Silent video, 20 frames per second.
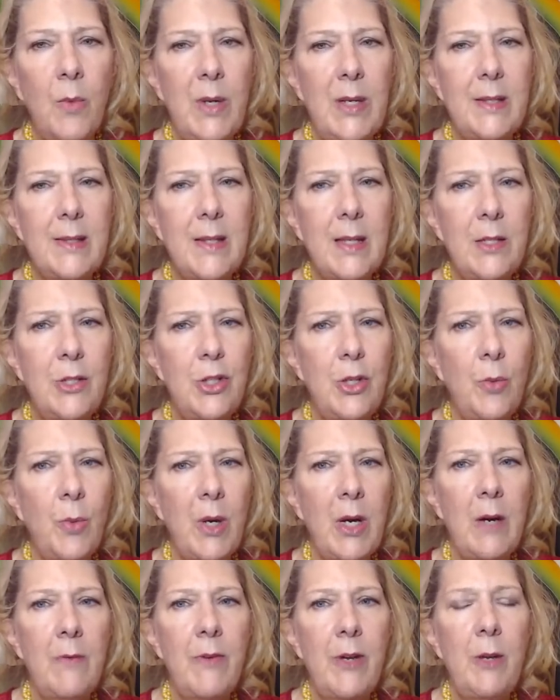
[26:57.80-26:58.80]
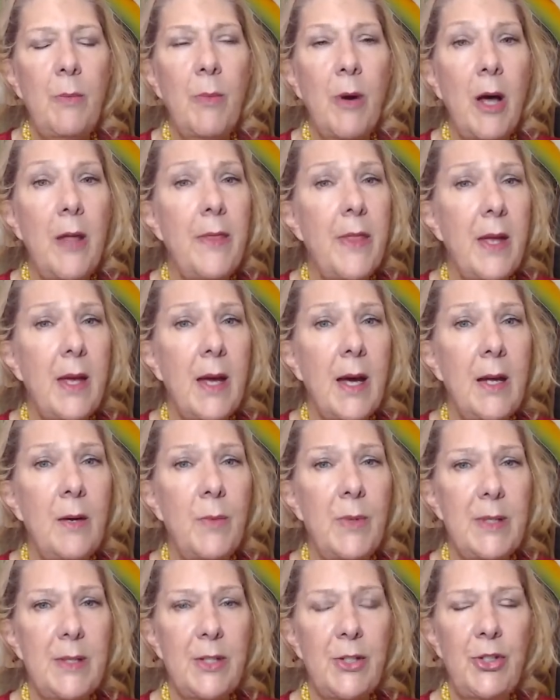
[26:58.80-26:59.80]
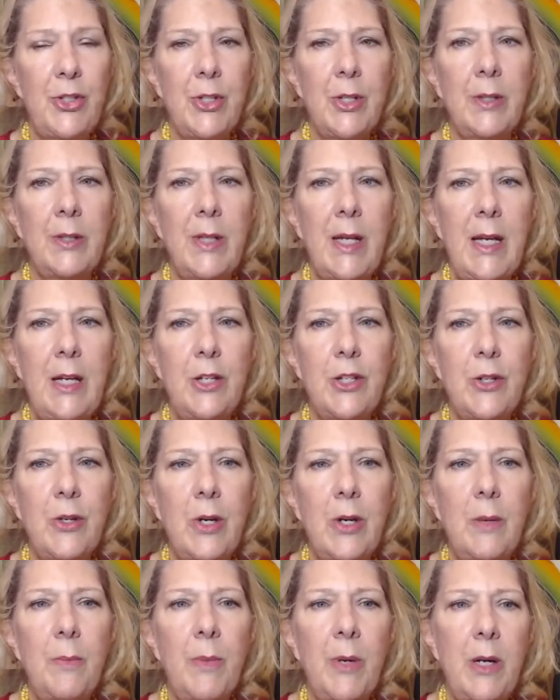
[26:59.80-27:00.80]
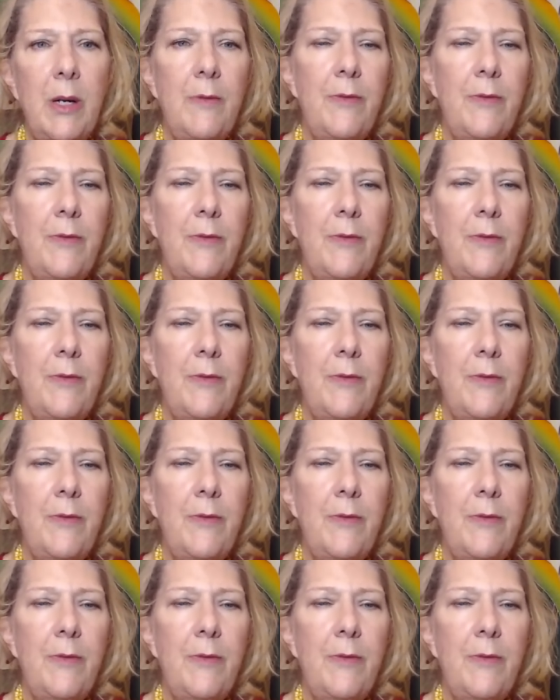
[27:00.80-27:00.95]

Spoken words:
We sent you, whenever you bought the guide, we sent you a link to it.